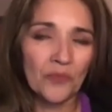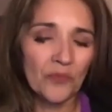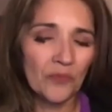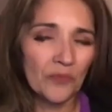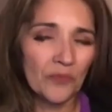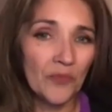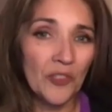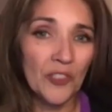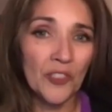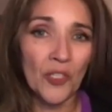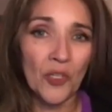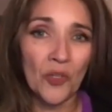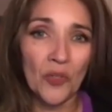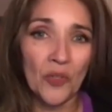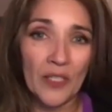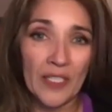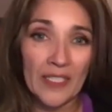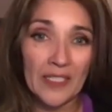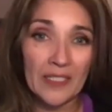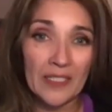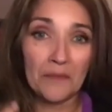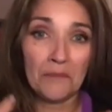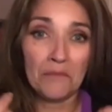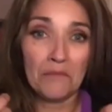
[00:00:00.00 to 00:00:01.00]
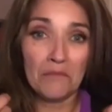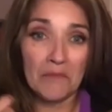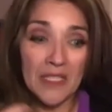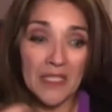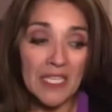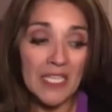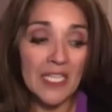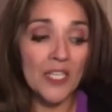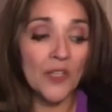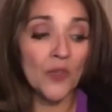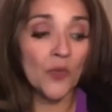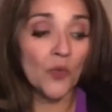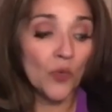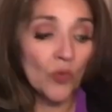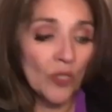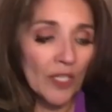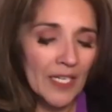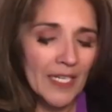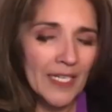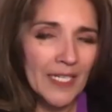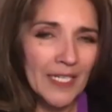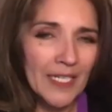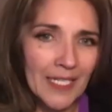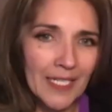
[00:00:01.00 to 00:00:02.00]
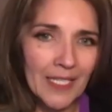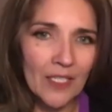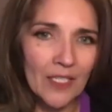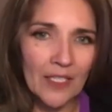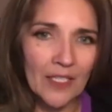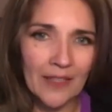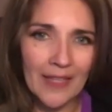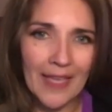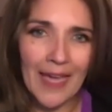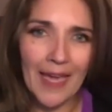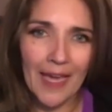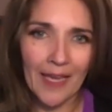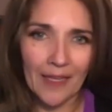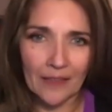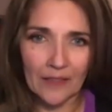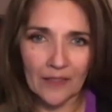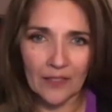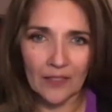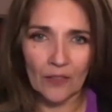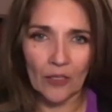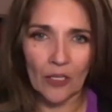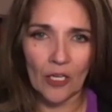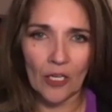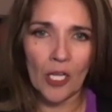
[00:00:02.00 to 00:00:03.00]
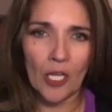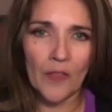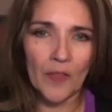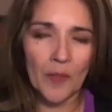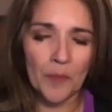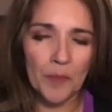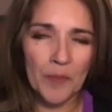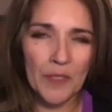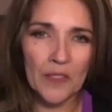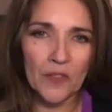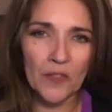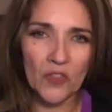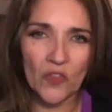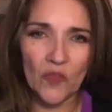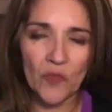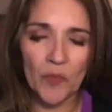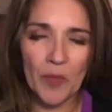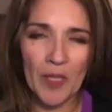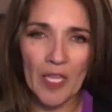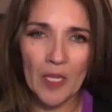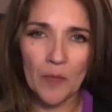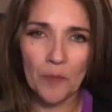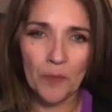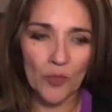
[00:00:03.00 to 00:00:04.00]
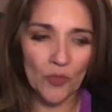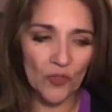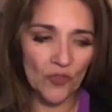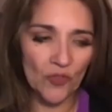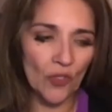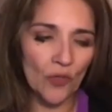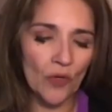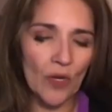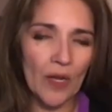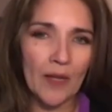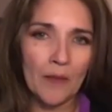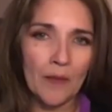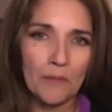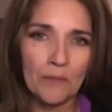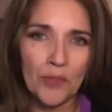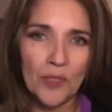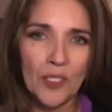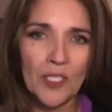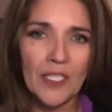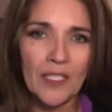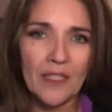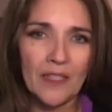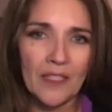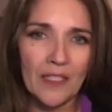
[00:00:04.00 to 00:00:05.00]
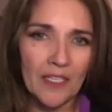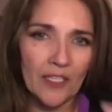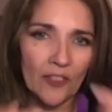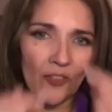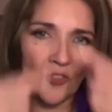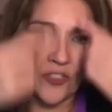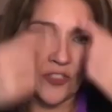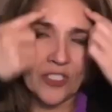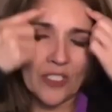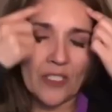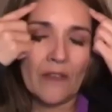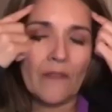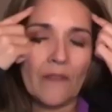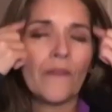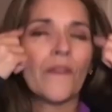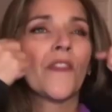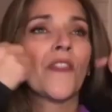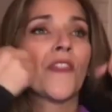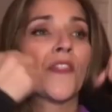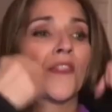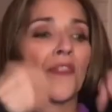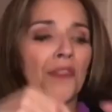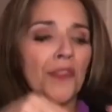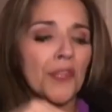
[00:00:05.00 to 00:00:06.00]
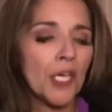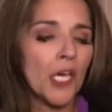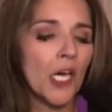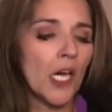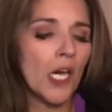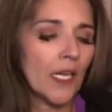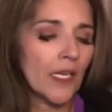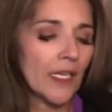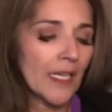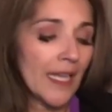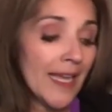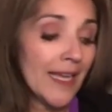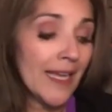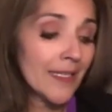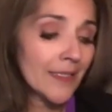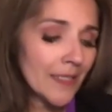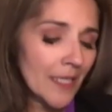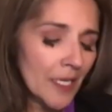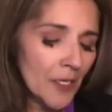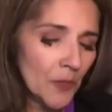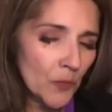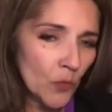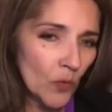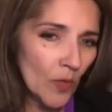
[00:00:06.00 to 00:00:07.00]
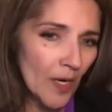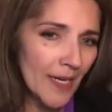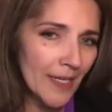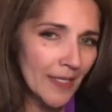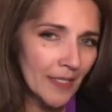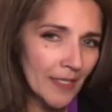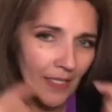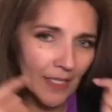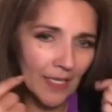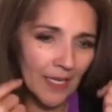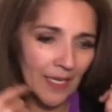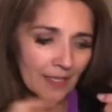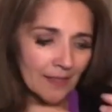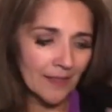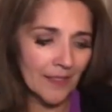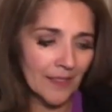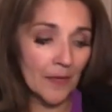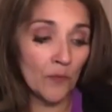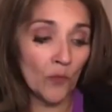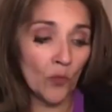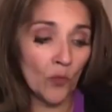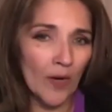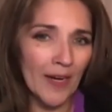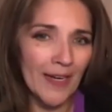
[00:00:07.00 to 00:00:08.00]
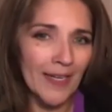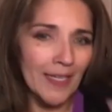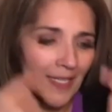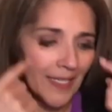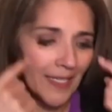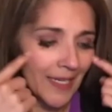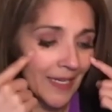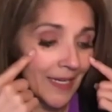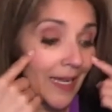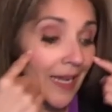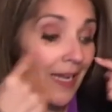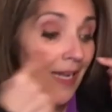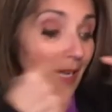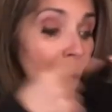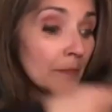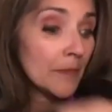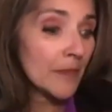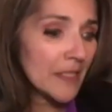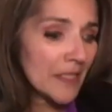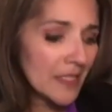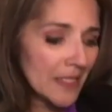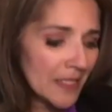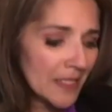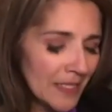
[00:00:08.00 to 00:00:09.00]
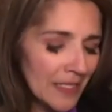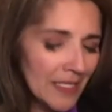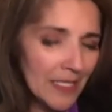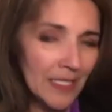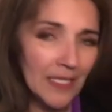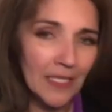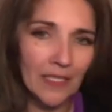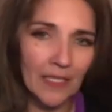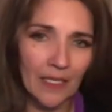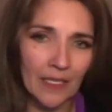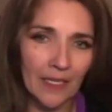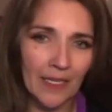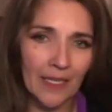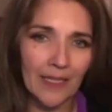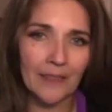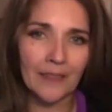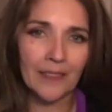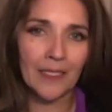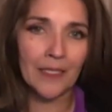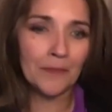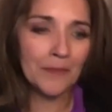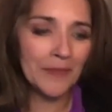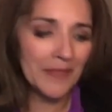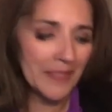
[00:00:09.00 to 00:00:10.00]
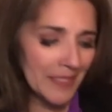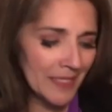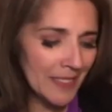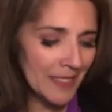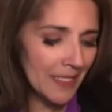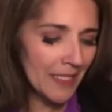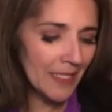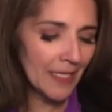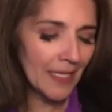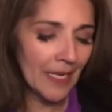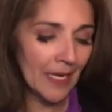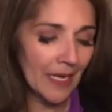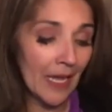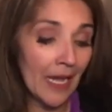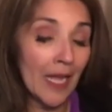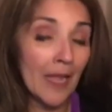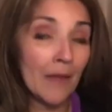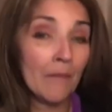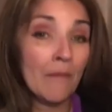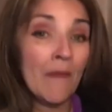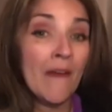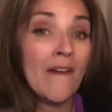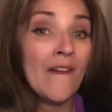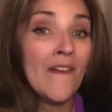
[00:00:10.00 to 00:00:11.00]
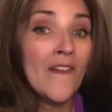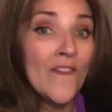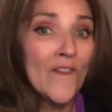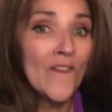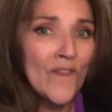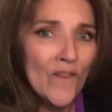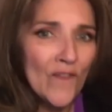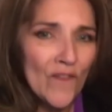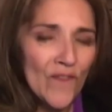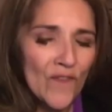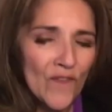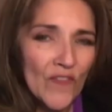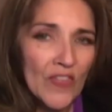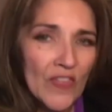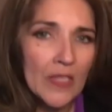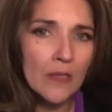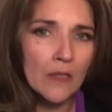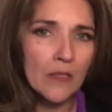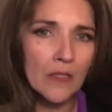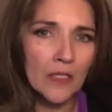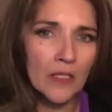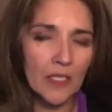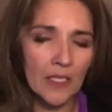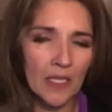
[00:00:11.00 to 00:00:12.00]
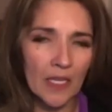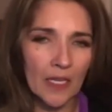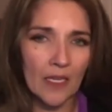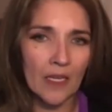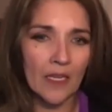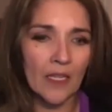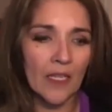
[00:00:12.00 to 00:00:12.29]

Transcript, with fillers: you know it's me writing that on the piece of paper so i'm putting the energy of thought as i write it as i'm writing it i'm seeing it as i'm seeing it i'm feeling it